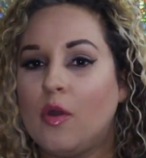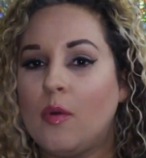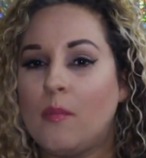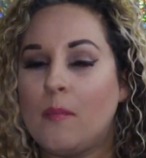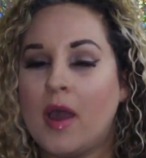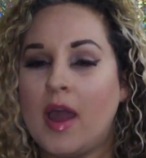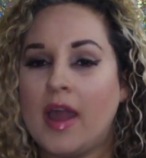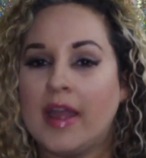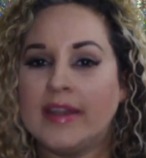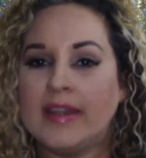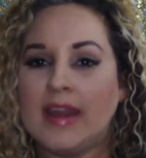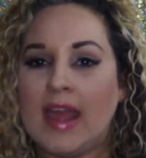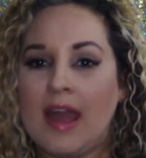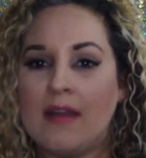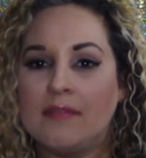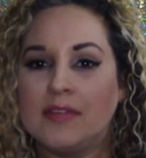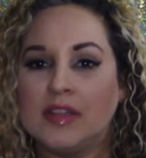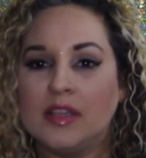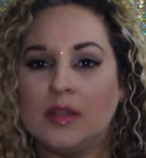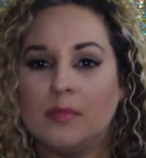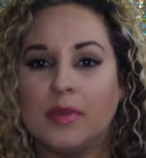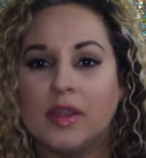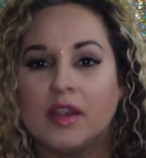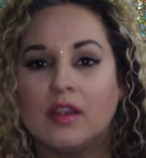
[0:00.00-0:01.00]
mind
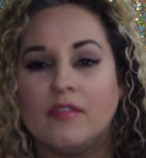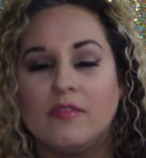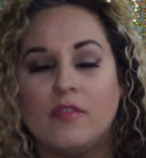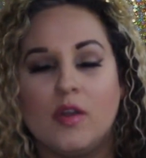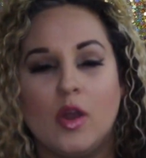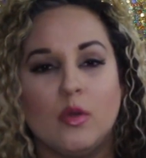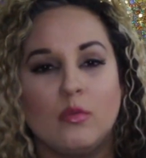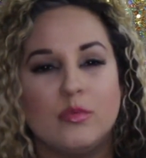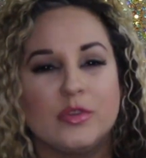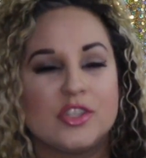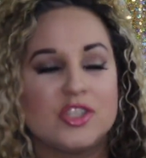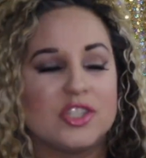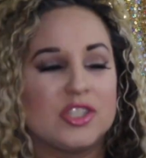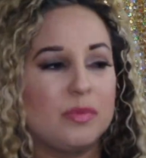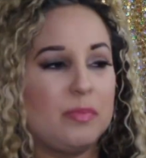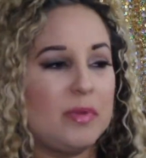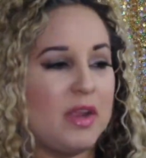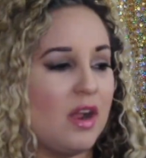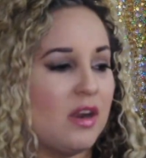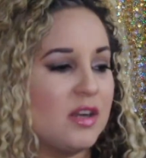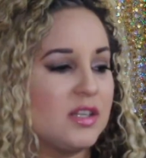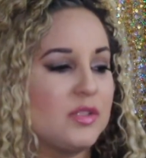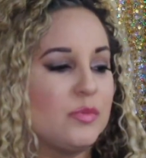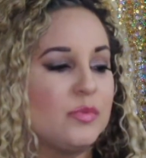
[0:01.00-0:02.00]
having the bigger phone, which to
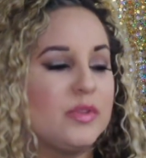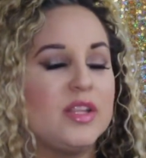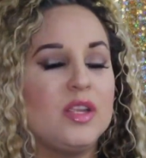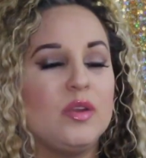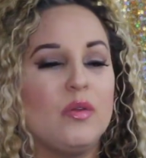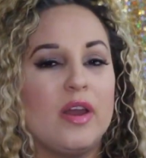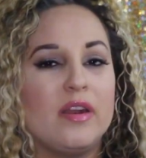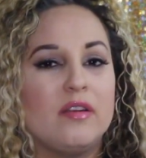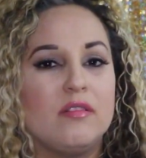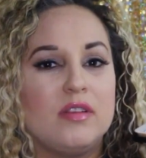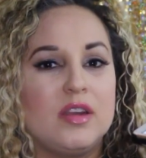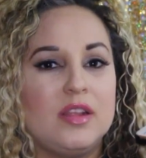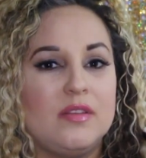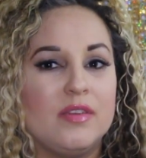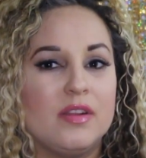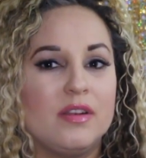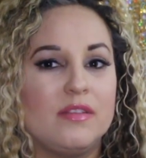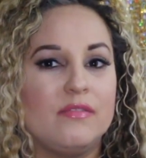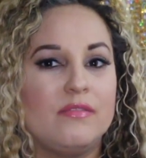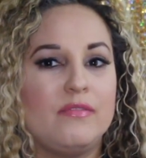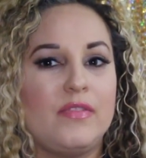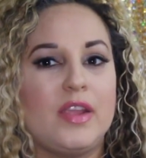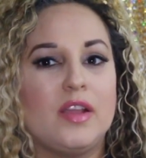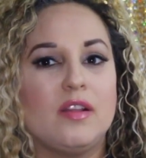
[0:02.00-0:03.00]
be honest with you, I don't
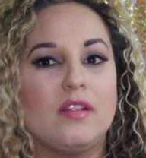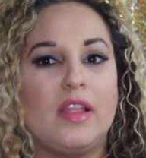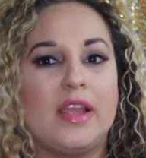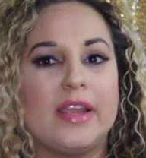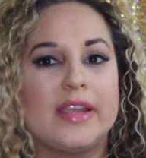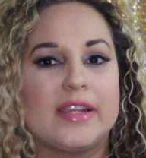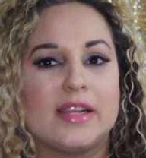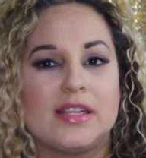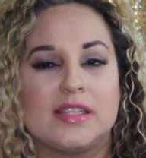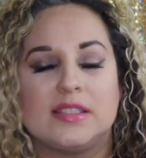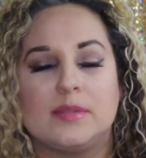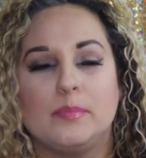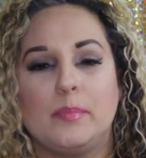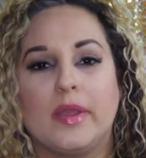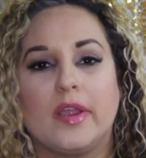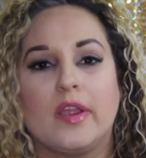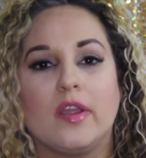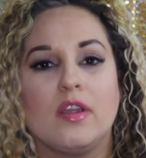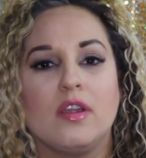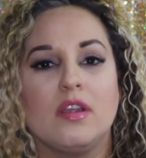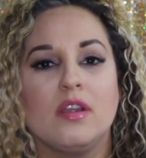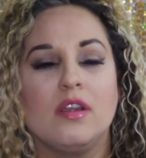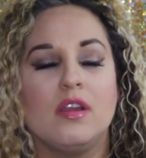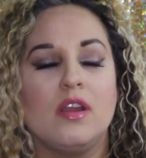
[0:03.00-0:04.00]
even feel like it's
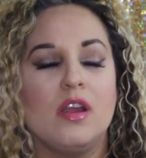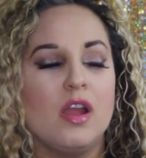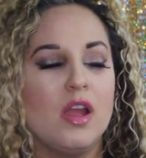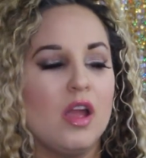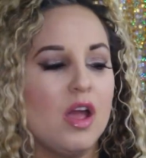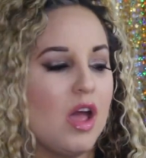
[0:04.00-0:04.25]
bigger,